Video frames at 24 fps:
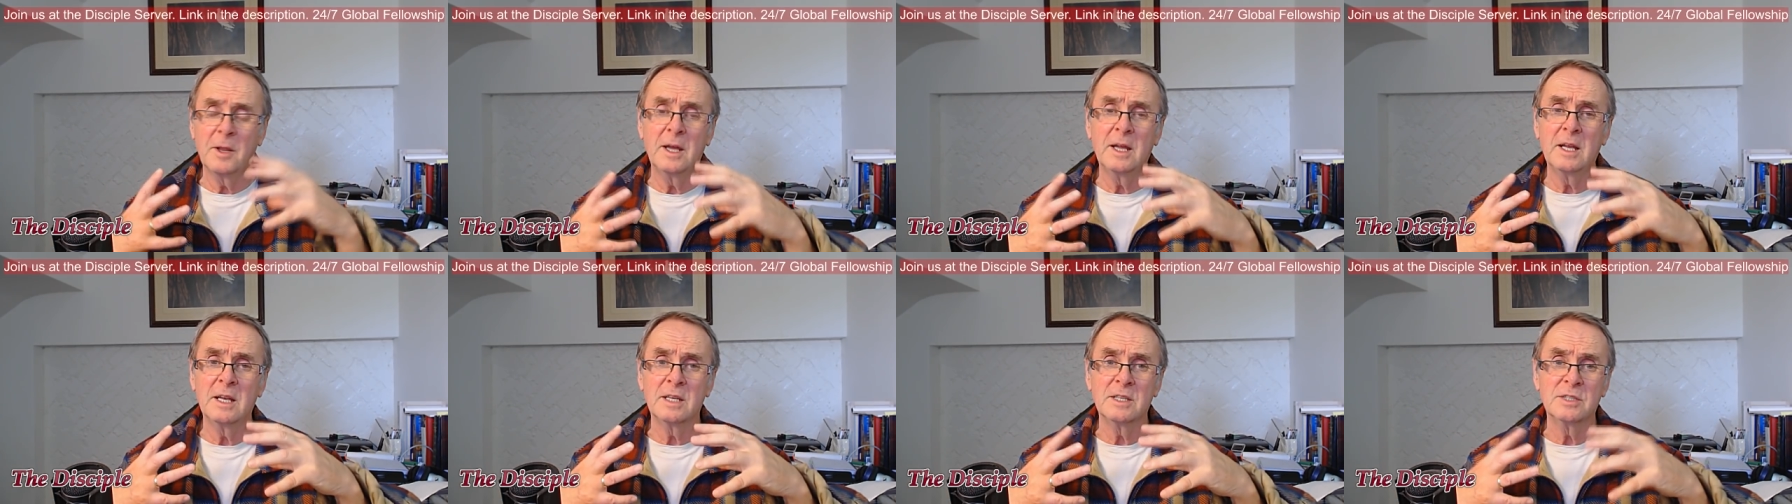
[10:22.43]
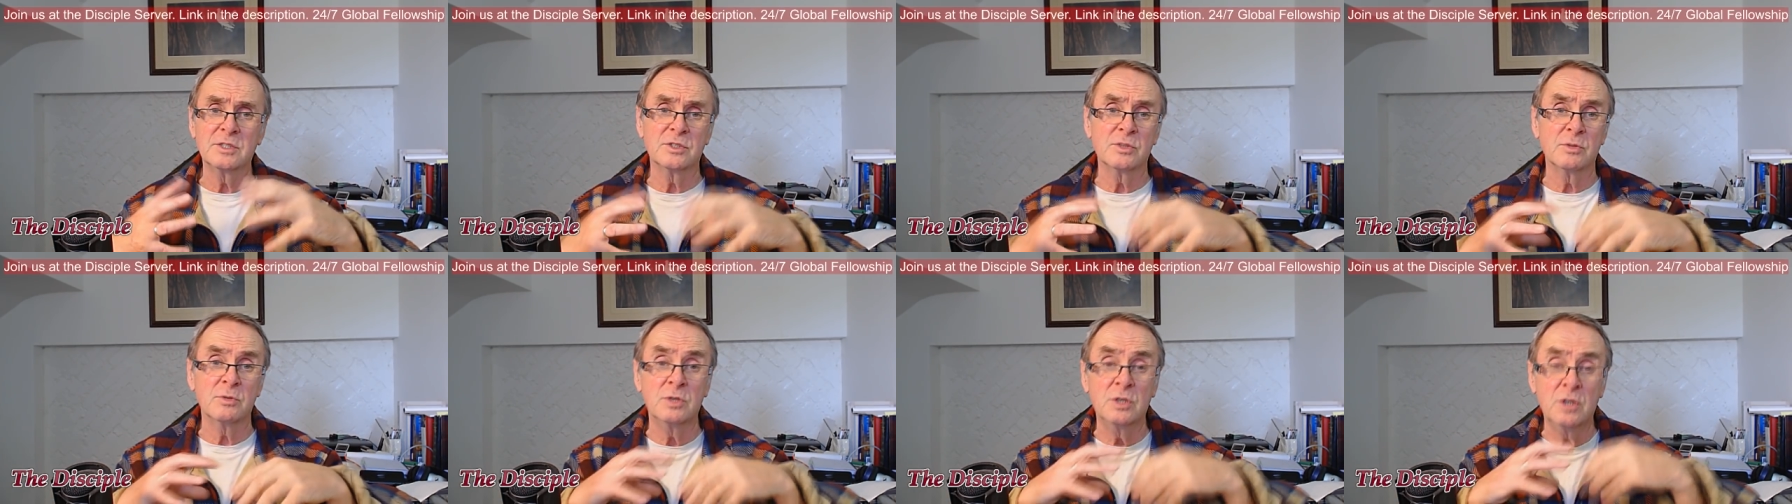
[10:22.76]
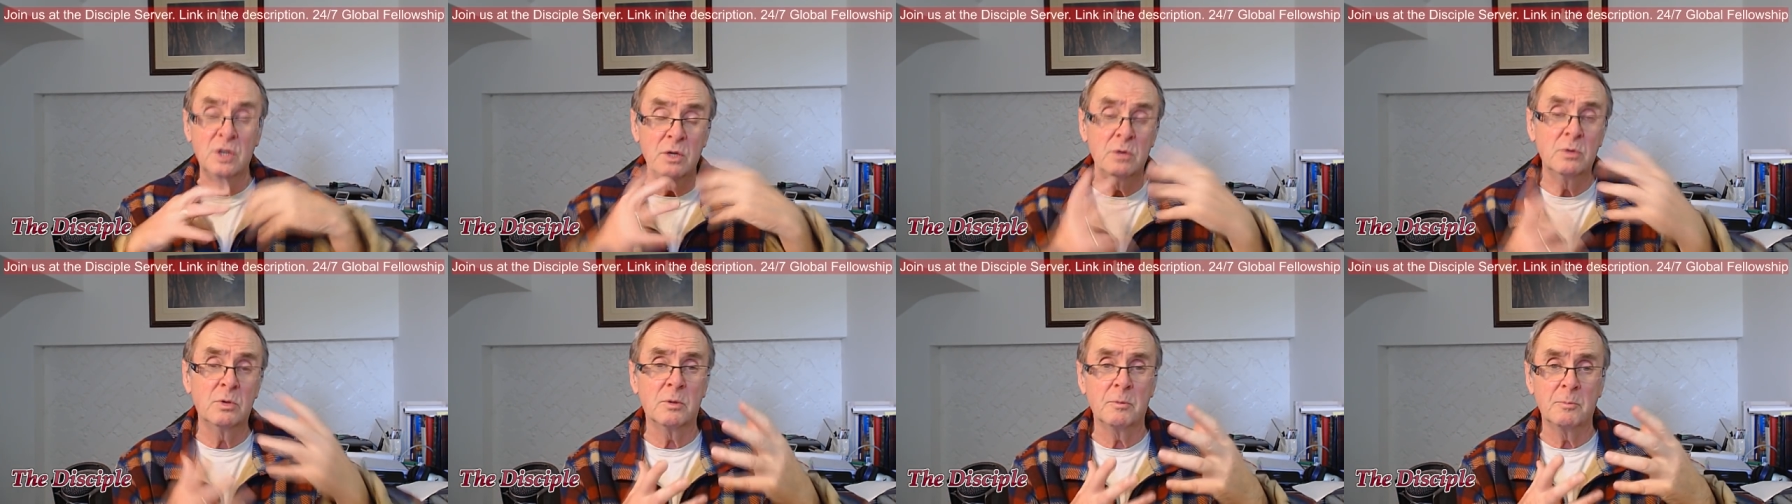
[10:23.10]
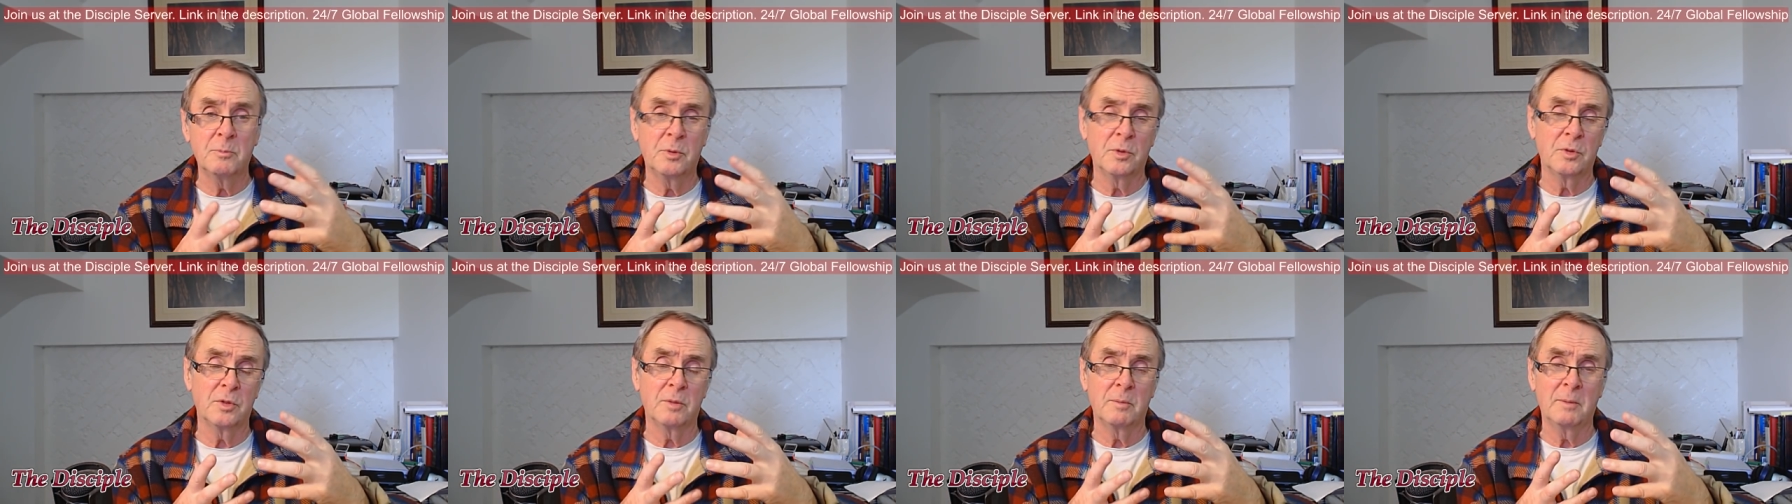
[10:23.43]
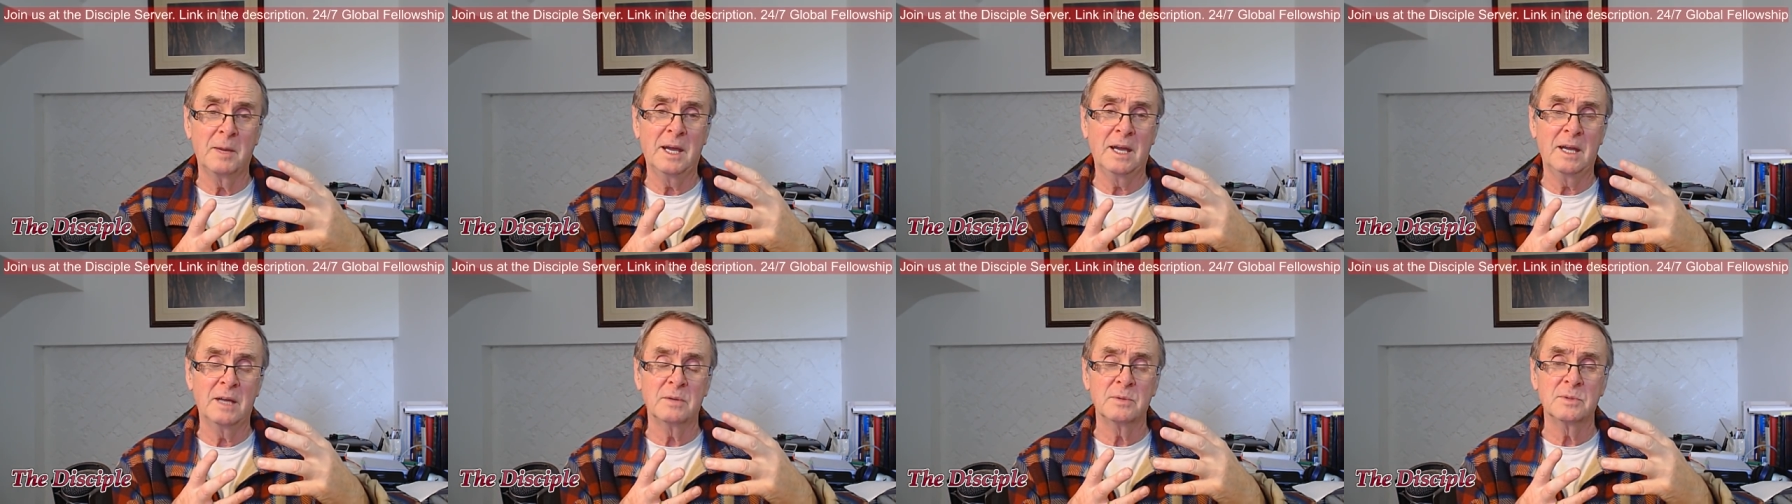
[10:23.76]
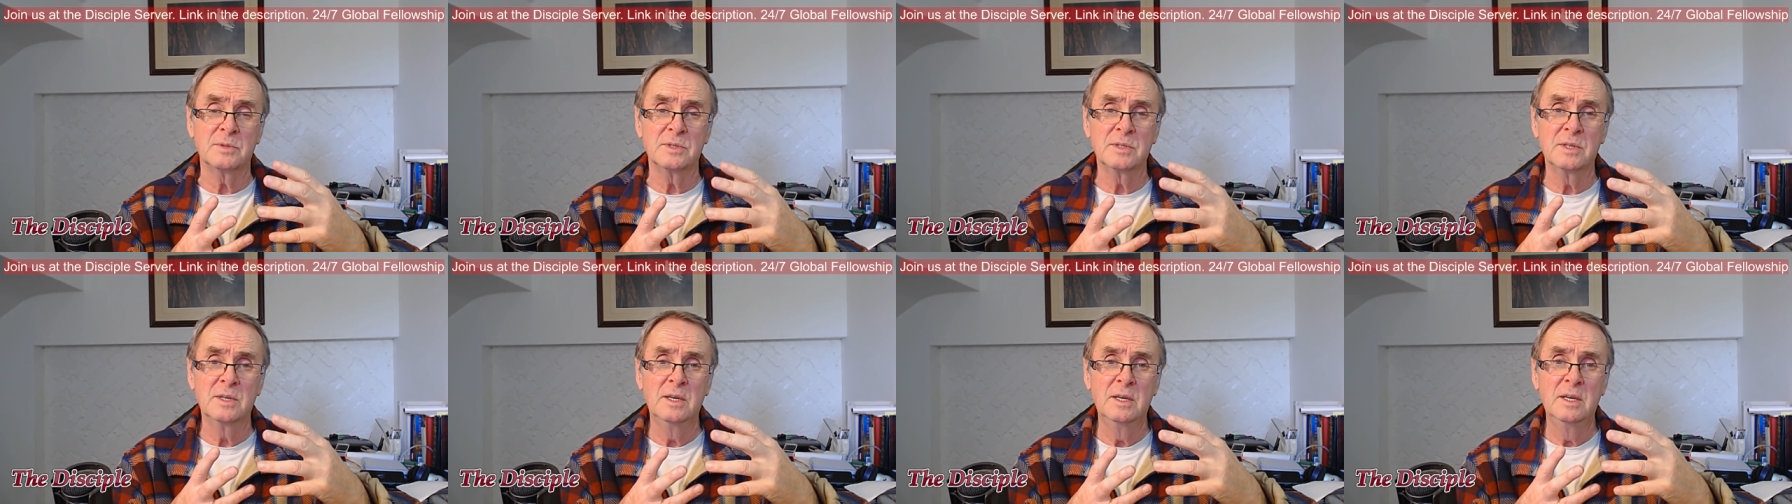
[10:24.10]
playlist so you can put them
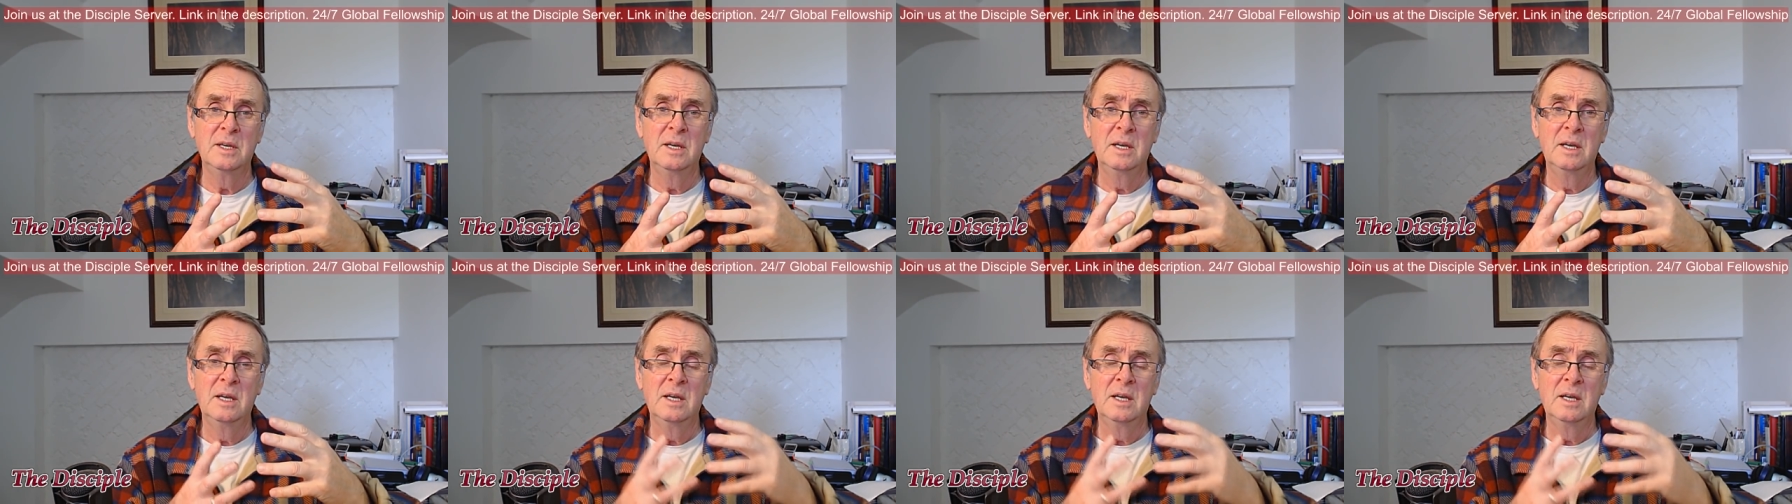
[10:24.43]
out.